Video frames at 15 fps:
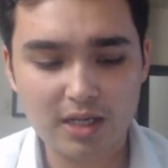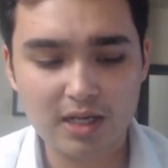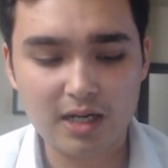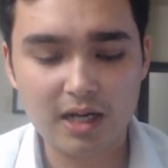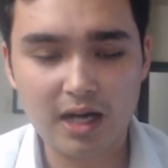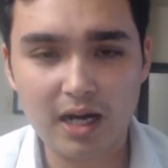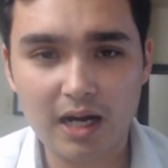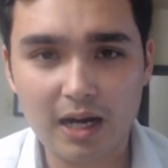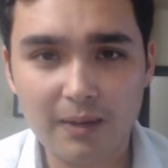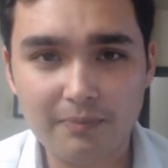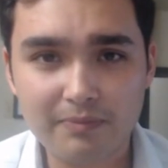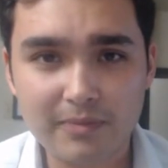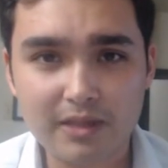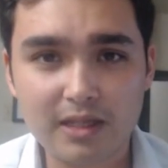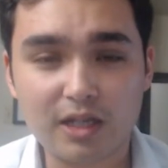
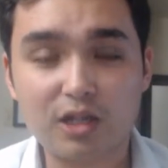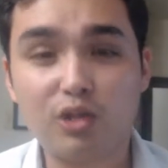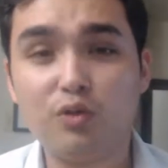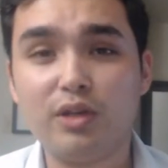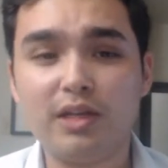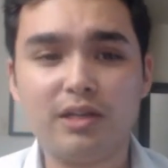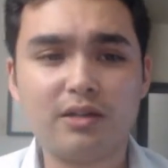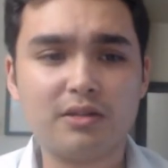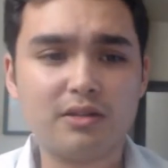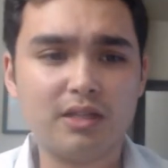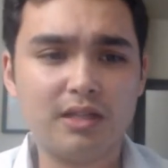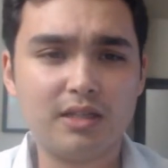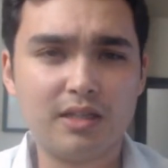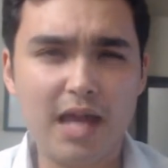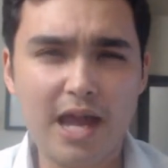including
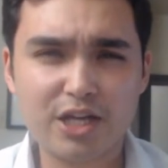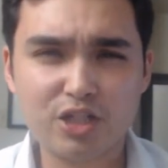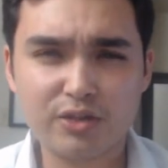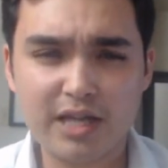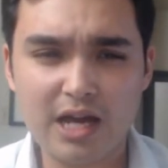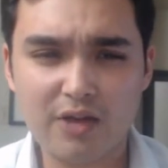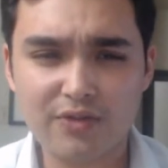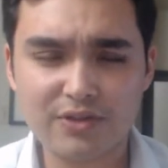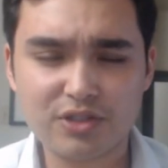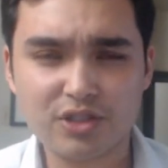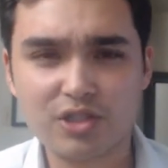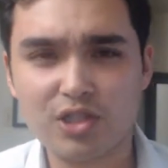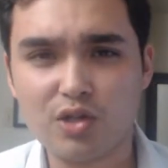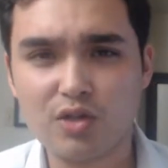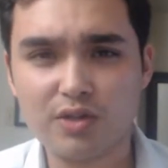the National Health
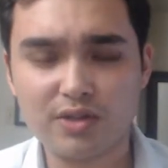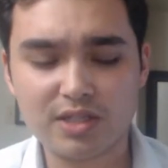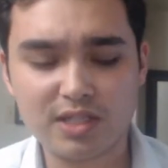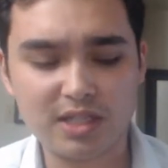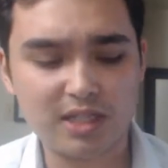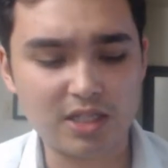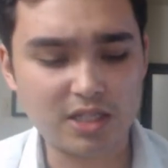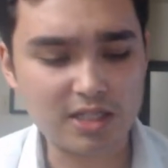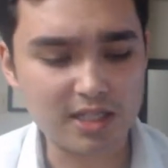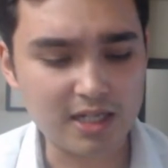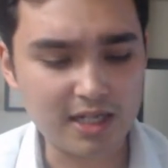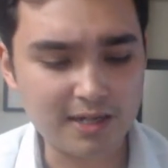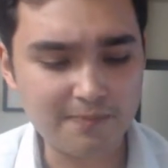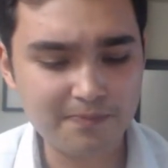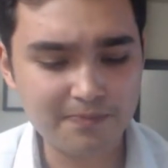Institute and the
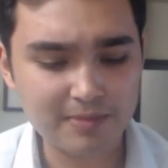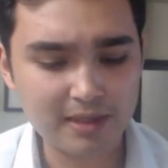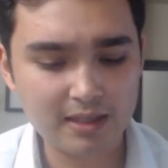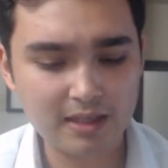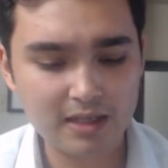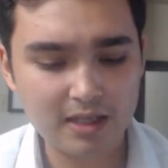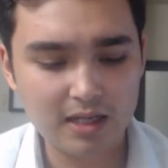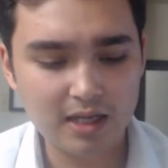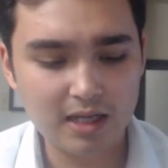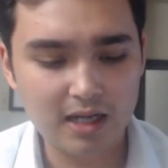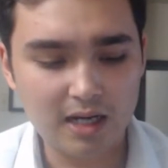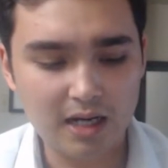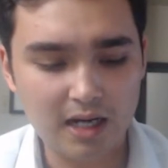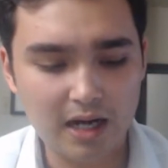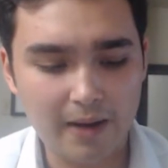CDC.
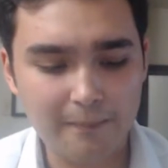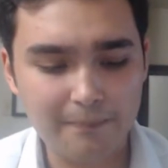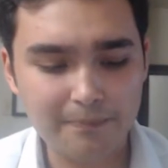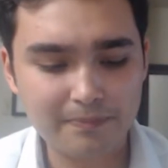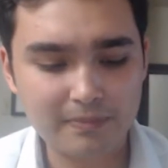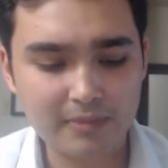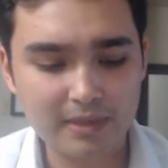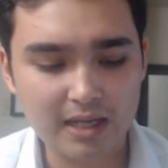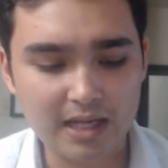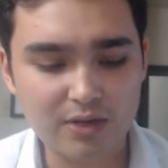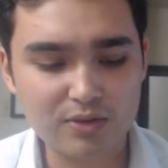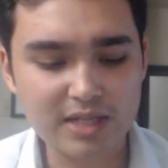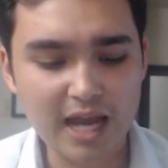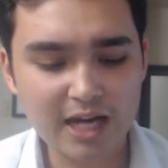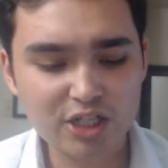And it
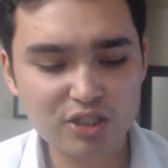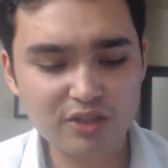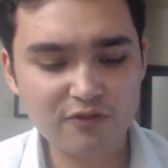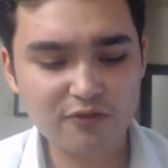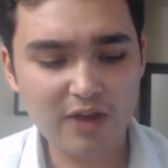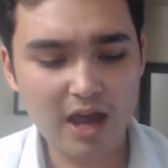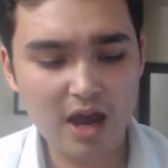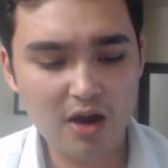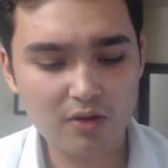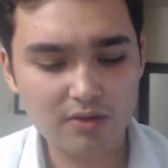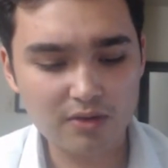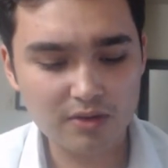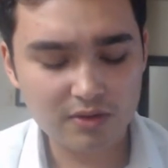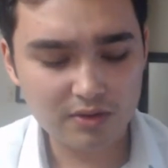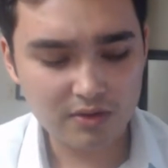was actually
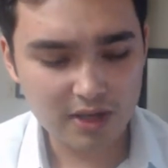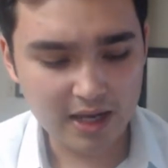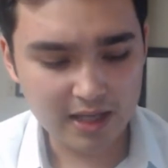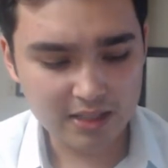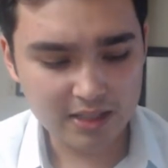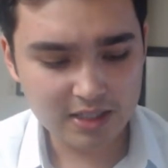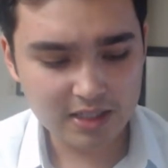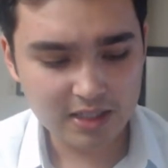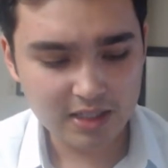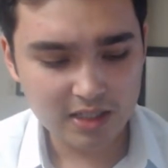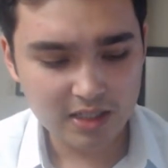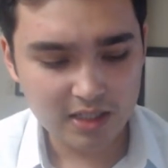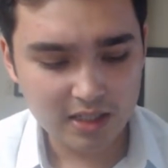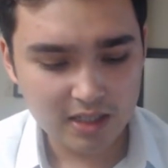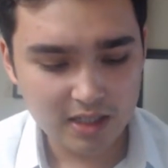found that
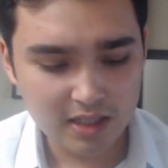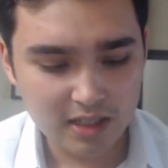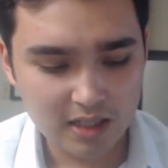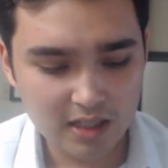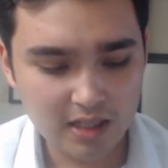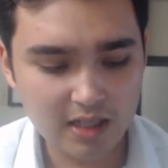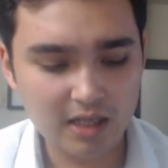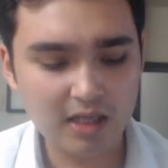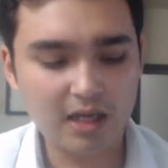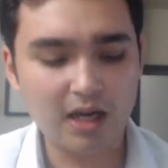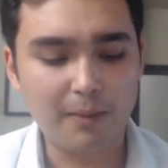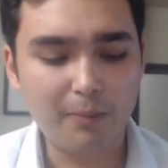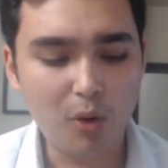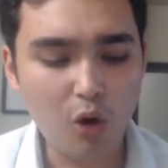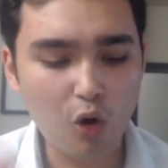a
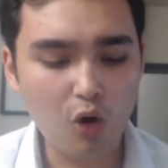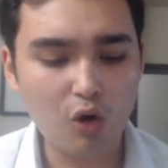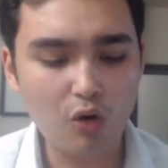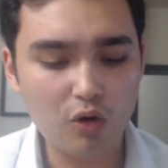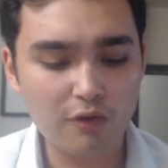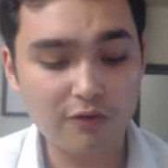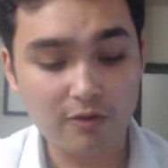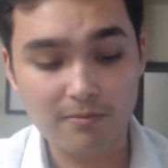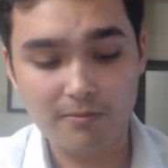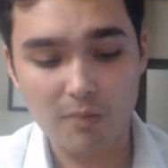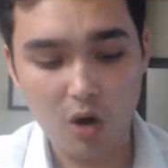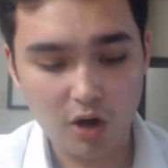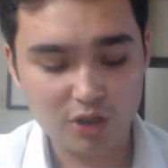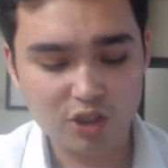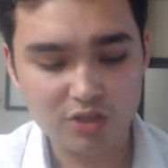poll from
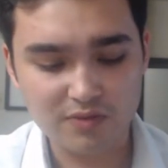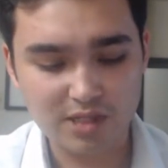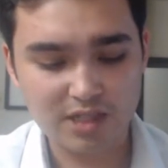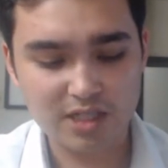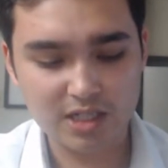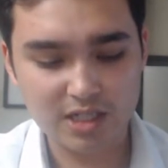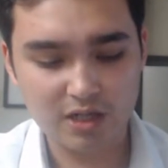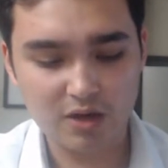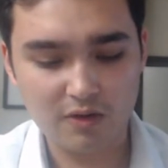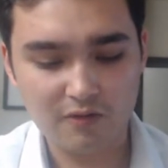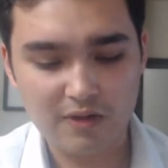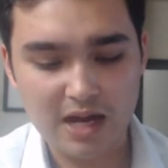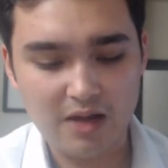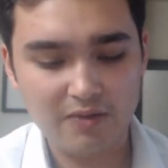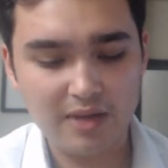March of this year
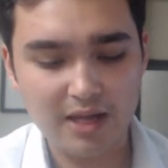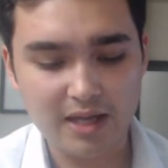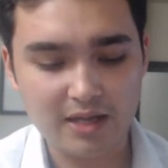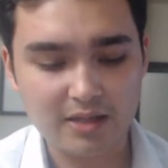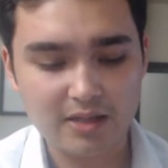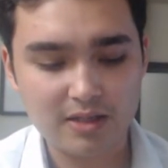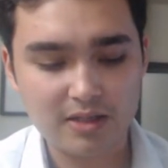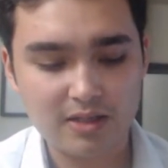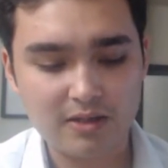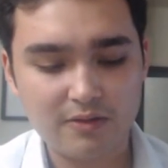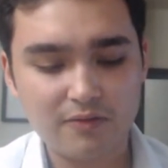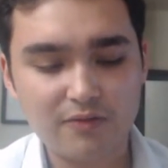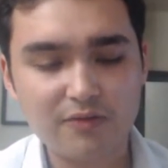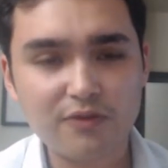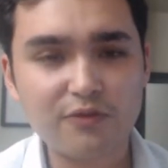found that
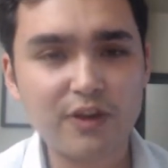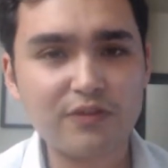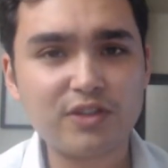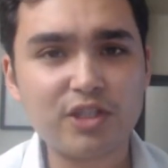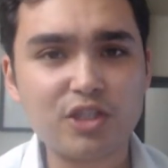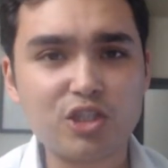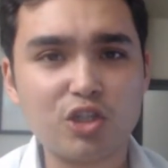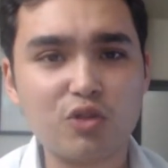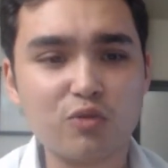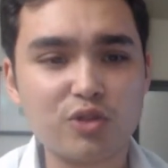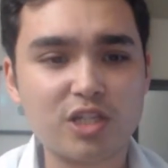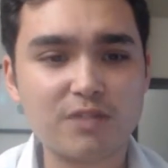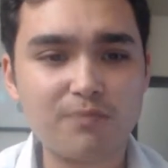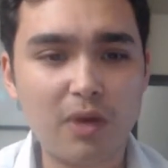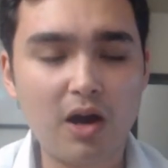
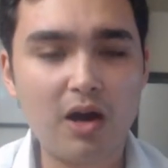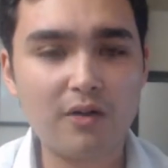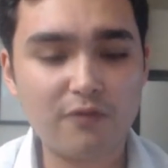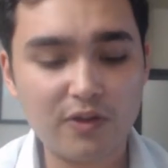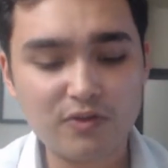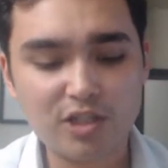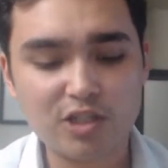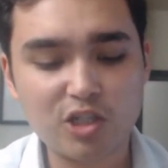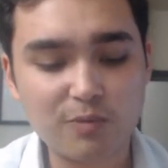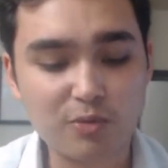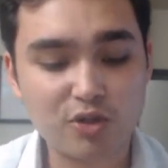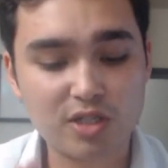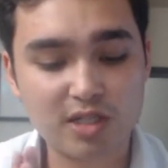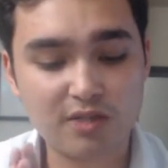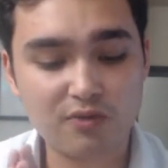
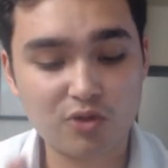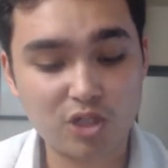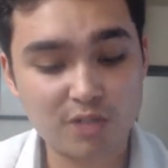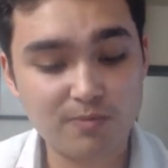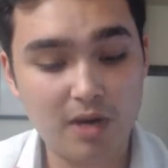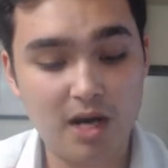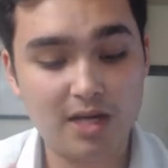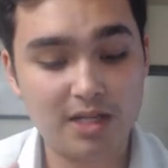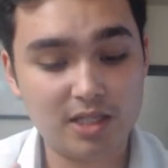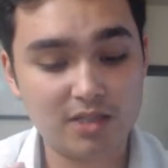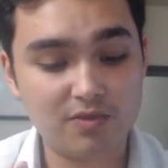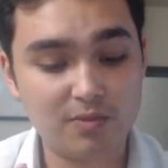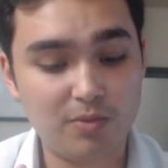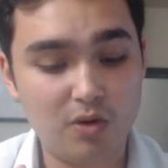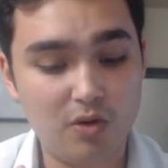52% of respondents of
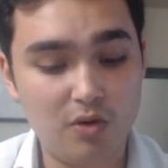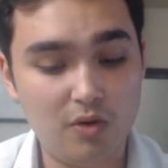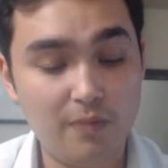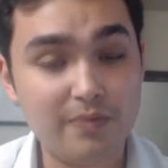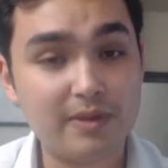the poll,